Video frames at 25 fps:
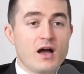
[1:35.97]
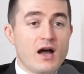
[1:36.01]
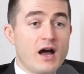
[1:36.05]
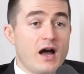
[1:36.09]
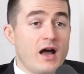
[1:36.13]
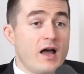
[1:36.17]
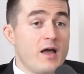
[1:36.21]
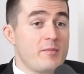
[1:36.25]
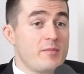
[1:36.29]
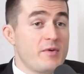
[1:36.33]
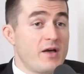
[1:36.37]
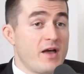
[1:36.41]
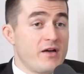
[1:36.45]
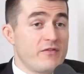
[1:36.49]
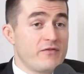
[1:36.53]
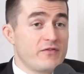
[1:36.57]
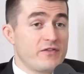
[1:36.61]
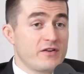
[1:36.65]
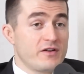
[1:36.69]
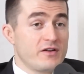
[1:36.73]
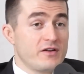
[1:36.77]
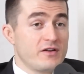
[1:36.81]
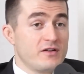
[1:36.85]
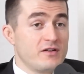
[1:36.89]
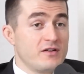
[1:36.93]
I'm
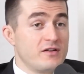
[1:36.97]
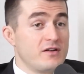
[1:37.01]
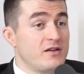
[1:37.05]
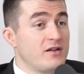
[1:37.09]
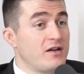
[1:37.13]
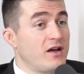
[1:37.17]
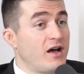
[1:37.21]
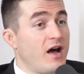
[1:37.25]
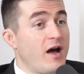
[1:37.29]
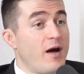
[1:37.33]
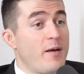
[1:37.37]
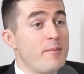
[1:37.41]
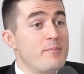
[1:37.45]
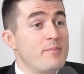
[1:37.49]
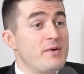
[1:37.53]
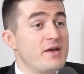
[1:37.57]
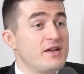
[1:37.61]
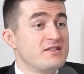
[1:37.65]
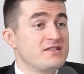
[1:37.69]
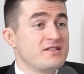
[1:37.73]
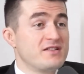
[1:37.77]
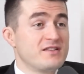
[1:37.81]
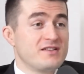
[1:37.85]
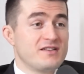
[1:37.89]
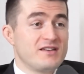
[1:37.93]
African. I'm
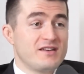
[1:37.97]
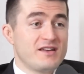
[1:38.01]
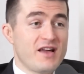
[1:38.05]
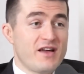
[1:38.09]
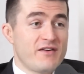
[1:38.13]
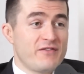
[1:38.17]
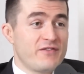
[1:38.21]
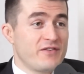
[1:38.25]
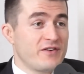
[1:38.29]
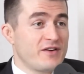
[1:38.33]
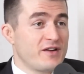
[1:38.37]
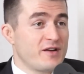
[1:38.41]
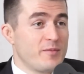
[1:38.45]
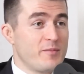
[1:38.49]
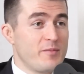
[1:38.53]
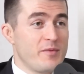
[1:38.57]
basically African